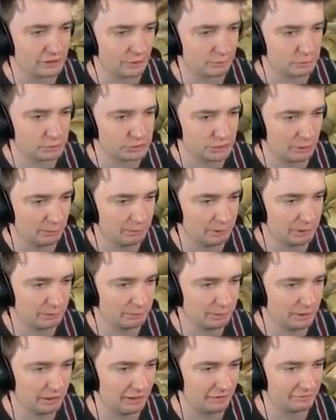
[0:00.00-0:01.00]
double jumping
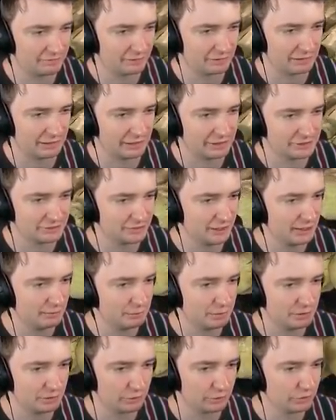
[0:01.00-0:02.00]
past the ledge. Same
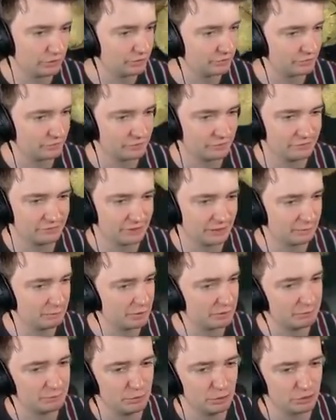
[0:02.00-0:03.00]
with Lucas's, same
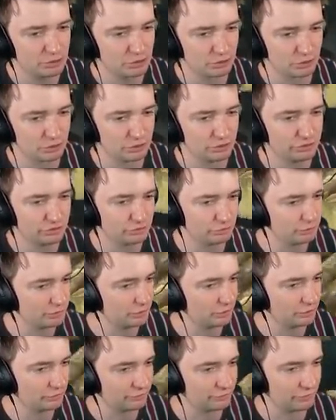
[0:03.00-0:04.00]
with Mewtwo's. With
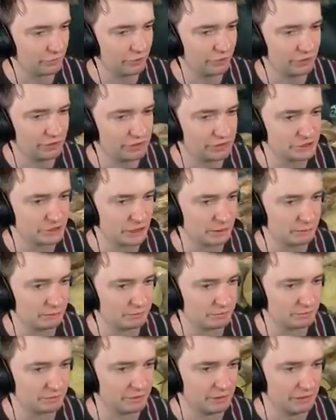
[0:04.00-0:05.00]
those floaty
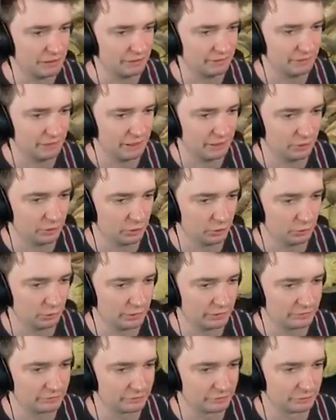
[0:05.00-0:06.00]
jumps, they
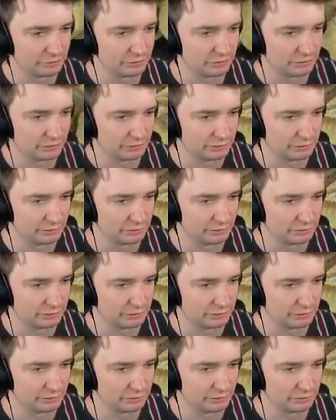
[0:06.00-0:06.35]
always do it.